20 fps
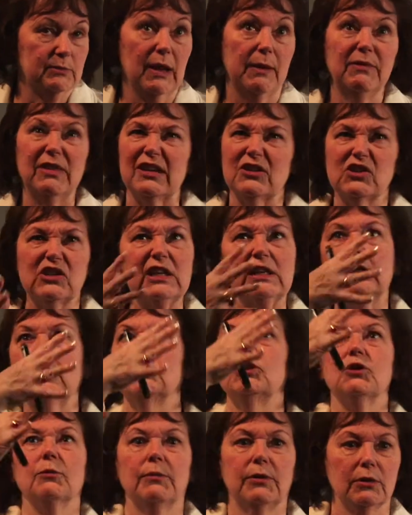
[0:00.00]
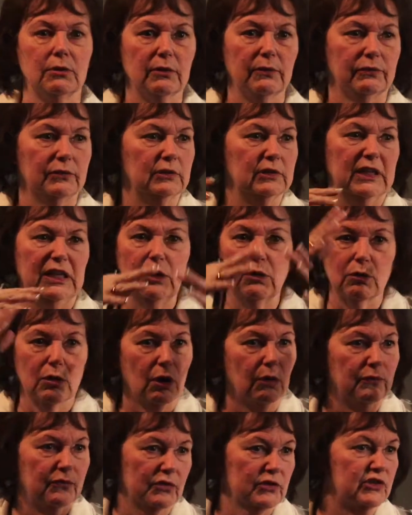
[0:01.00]
Maybe the ceilings are beautiful
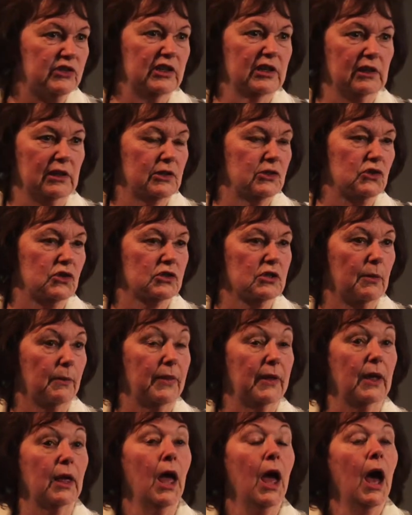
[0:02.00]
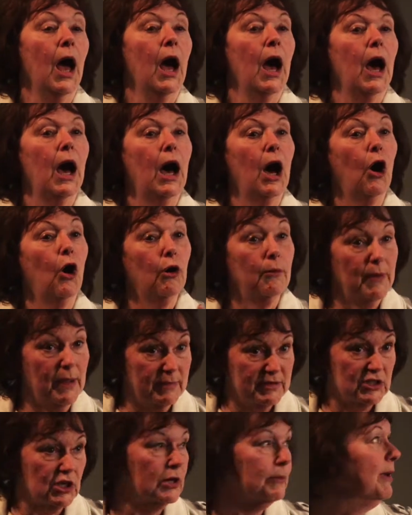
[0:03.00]
neo-Cofford ceilings or something. Or maybe
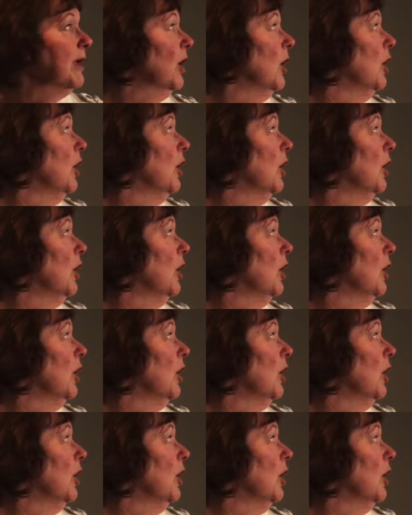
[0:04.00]
it's going to be